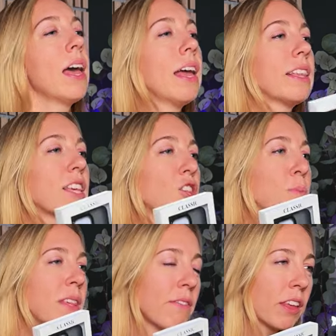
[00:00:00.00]
It's
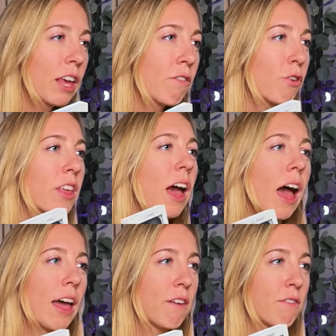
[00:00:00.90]
specifically for the
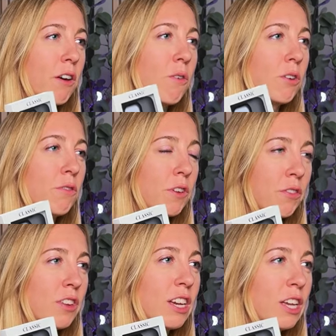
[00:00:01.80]
iPhone
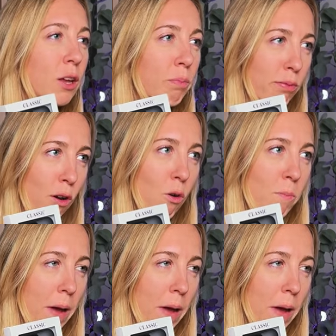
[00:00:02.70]
fifteen Pro